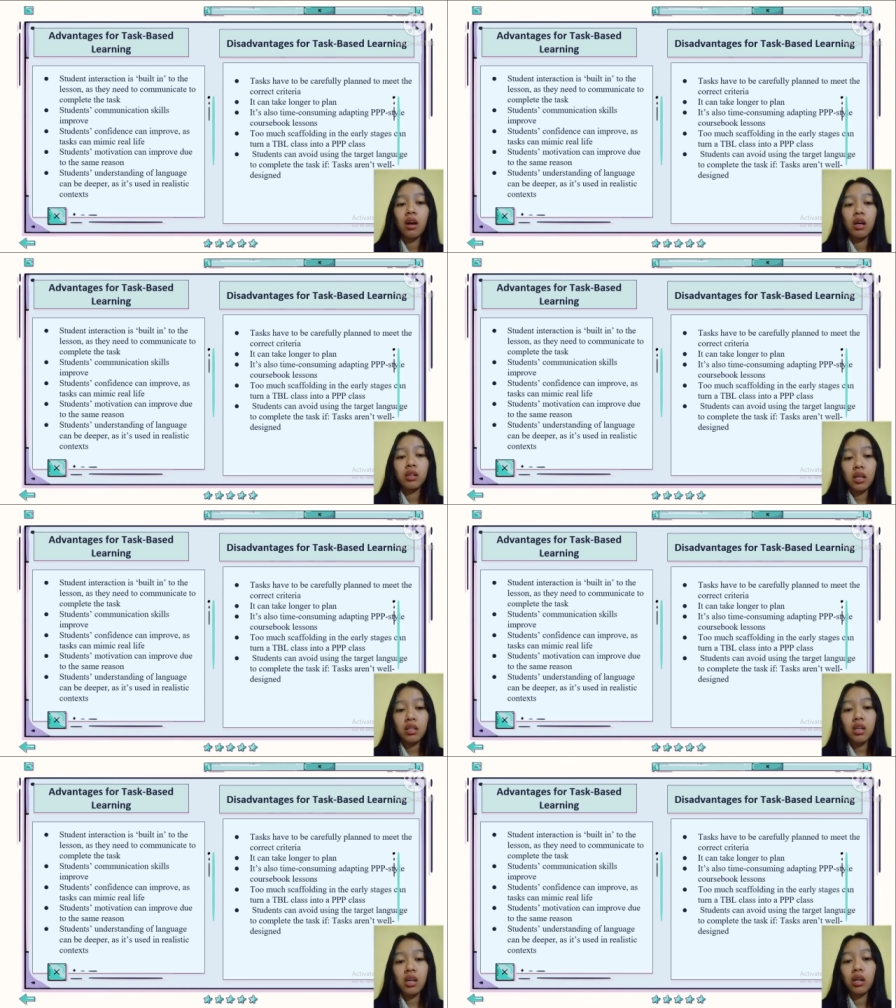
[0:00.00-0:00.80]
tasks
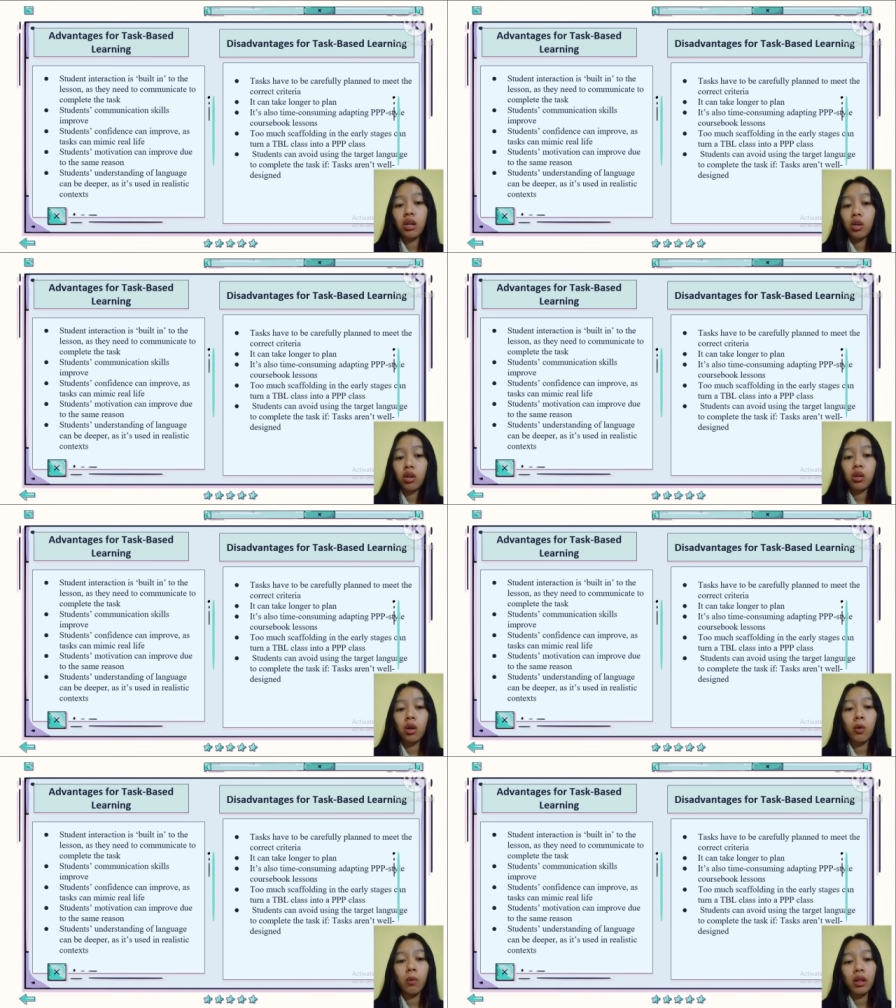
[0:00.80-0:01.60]
are not
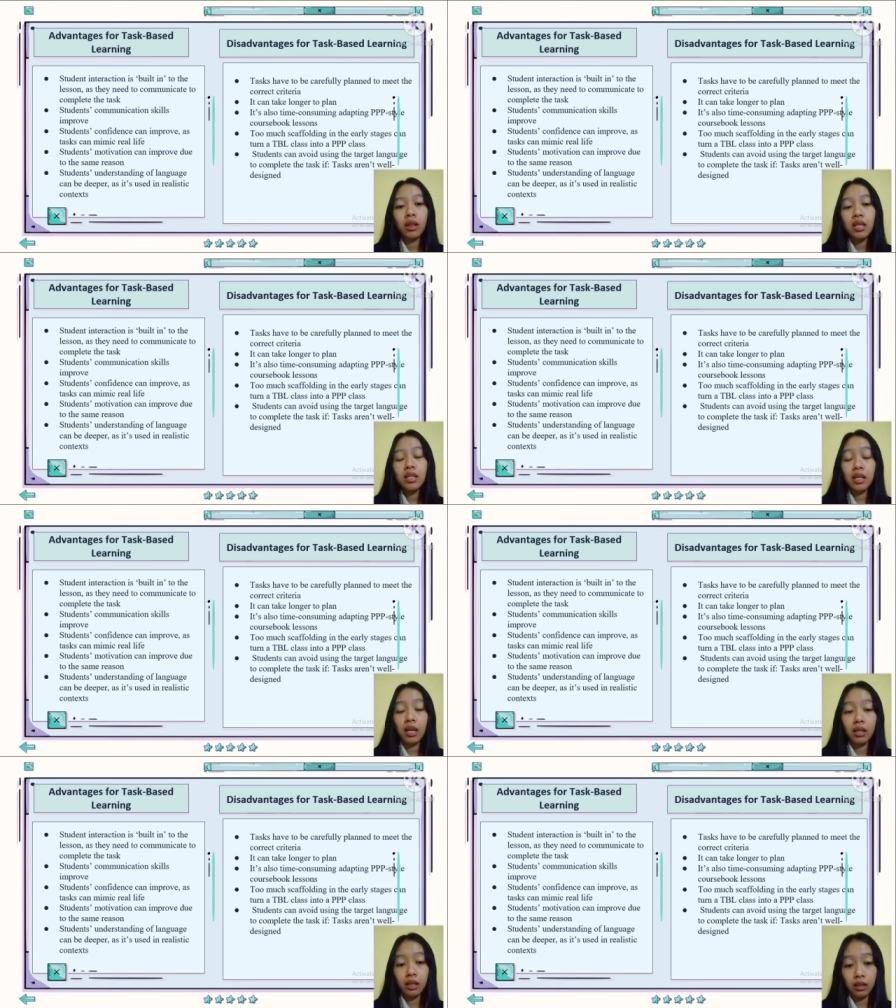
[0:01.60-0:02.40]
well
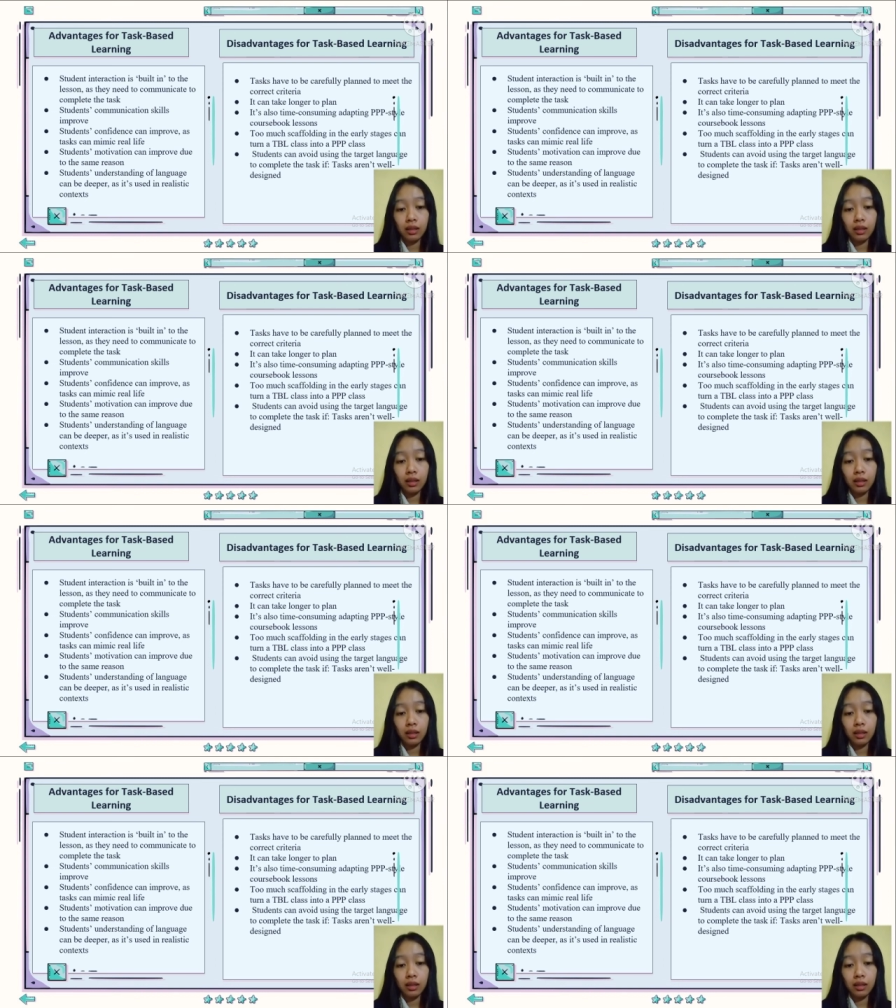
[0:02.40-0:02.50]
designed.